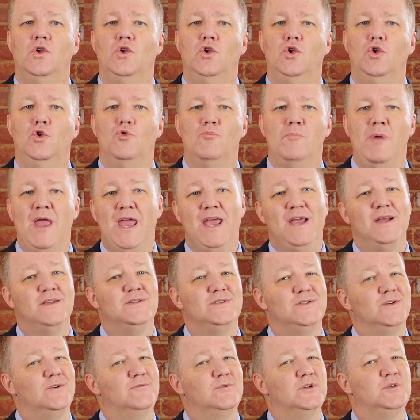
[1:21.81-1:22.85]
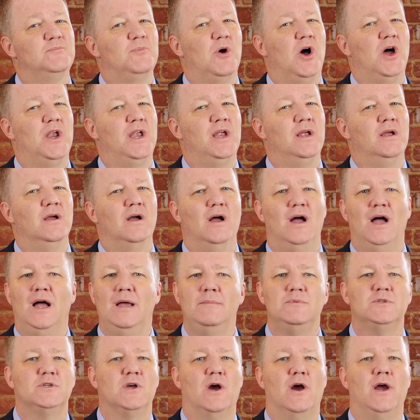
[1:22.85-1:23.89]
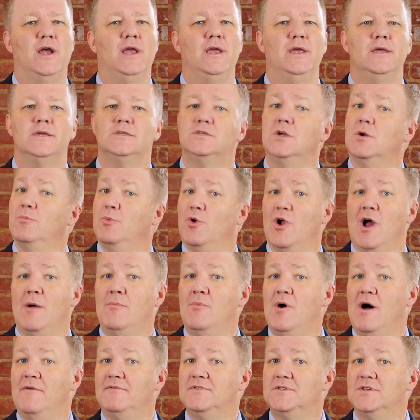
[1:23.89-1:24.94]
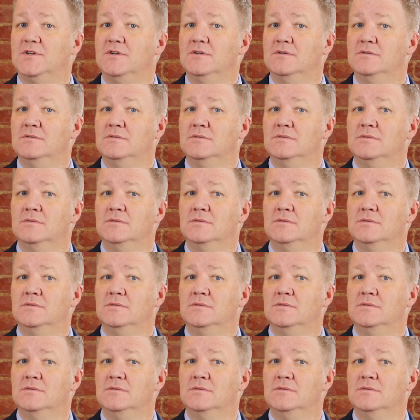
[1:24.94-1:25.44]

you may consider responding, "I'm sorry, is there a problem, officer?"